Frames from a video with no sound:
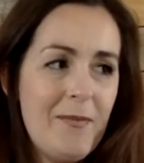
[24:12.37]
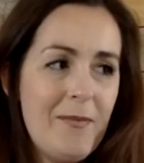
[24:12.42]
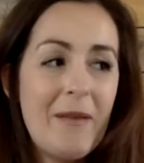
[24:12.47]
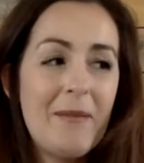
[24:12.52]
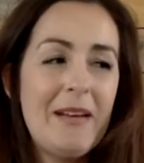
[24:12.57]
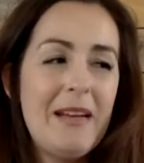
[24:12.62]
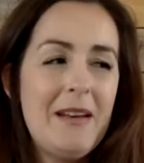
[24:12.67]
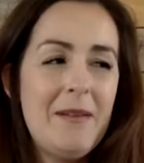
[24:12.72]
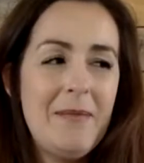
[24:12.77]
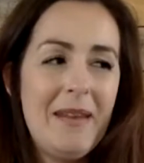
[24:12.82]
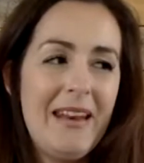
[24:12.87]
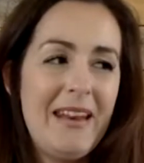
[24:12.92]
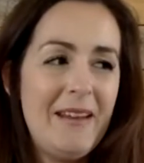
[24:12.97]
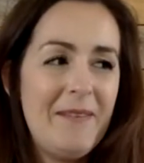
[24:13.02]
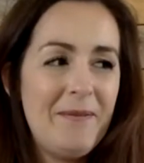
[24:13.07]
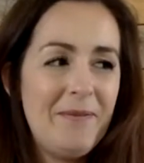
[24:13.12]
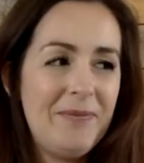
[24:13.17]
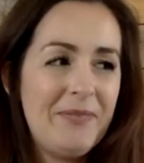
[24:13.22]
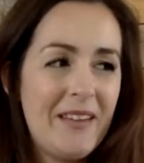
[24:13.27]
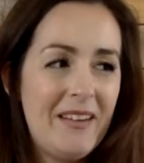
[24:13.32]
can make one in a minute.
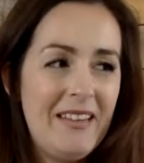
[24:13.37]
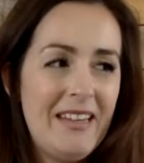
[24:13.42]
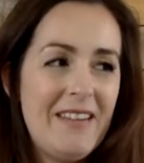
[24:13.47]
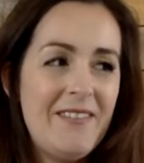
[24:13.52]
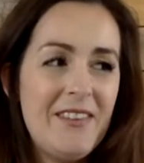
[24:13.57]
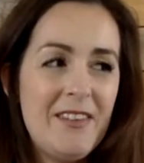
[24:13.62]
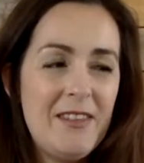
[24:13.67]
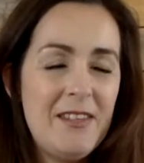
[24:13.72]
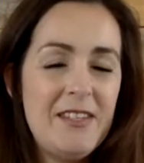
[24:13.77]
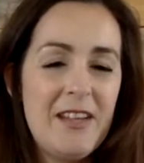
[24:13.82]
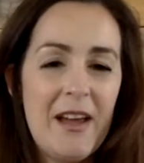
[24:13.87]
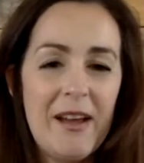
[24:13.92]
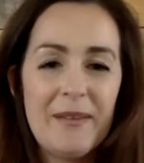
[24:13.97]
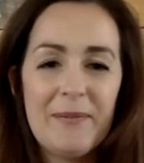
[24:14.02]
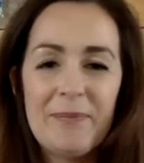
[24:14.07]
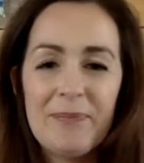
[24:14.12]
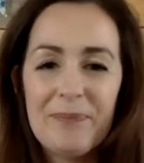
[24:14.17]
I'll leave you the dough.